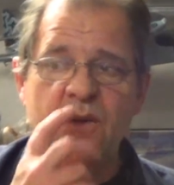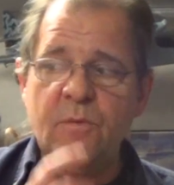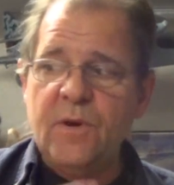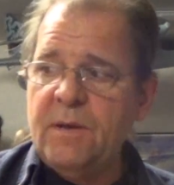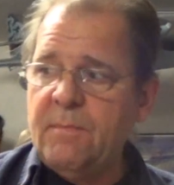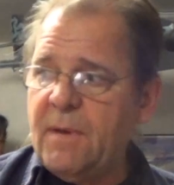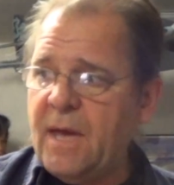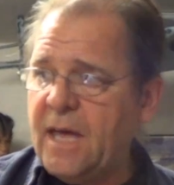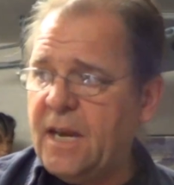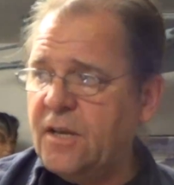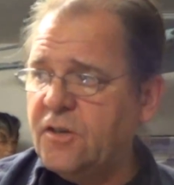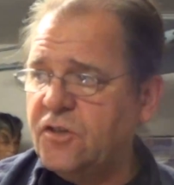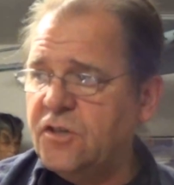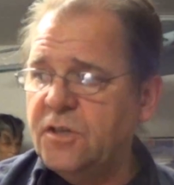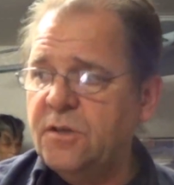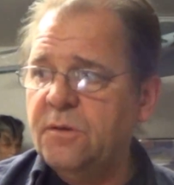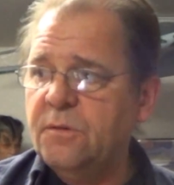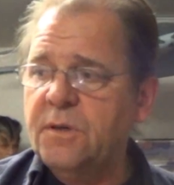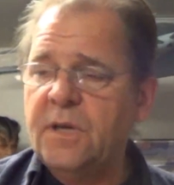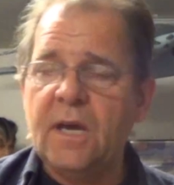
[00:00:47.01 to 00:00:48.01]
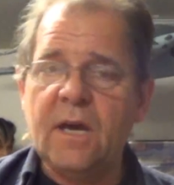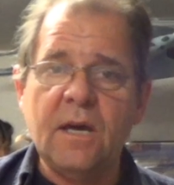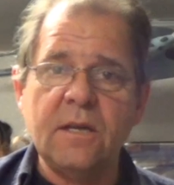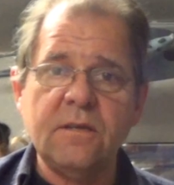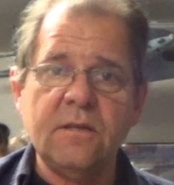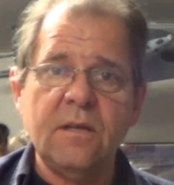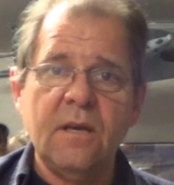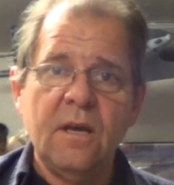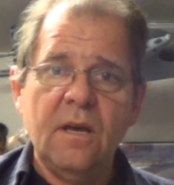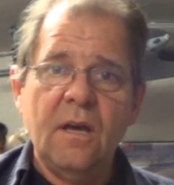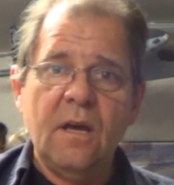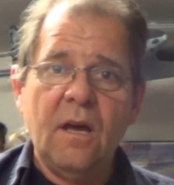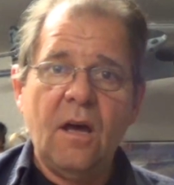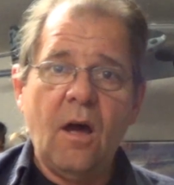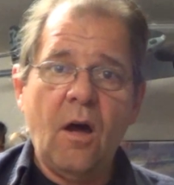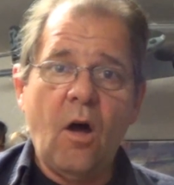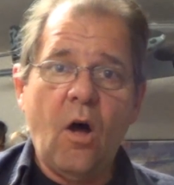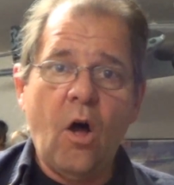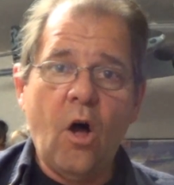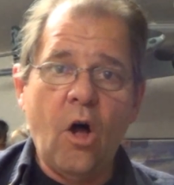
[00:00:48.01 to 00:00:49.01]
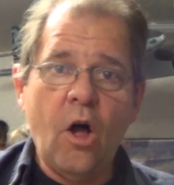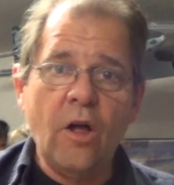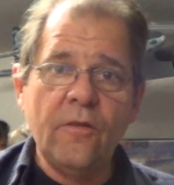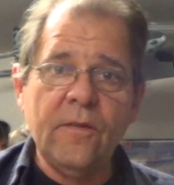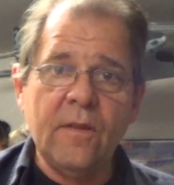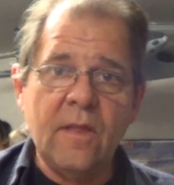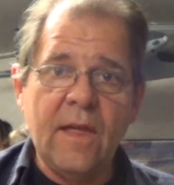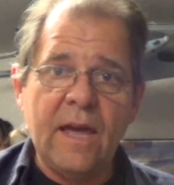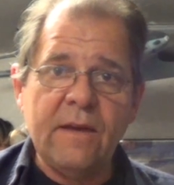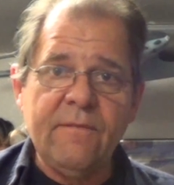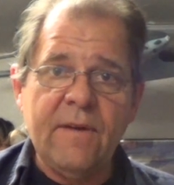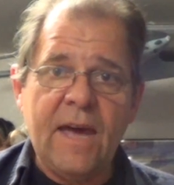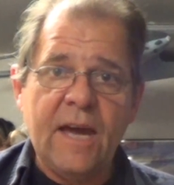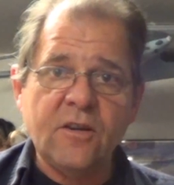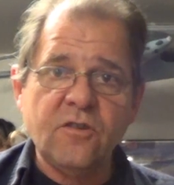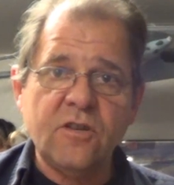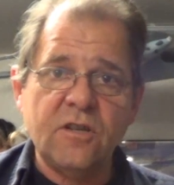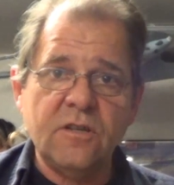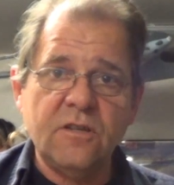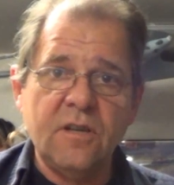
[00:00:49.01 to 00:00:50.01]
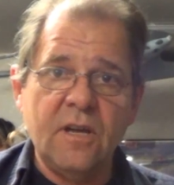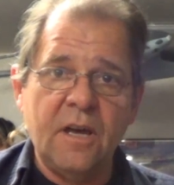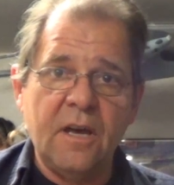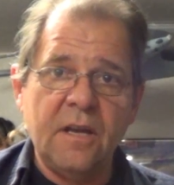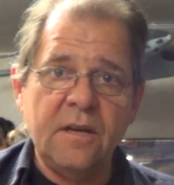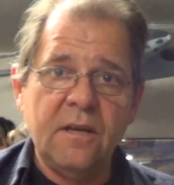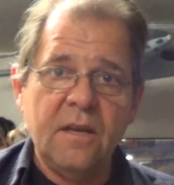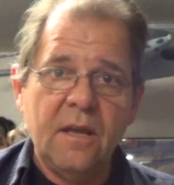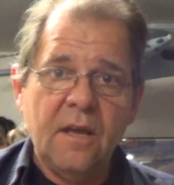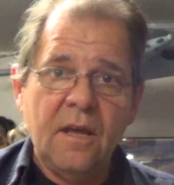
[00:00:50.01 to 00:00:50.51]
and we managed to get all the live action done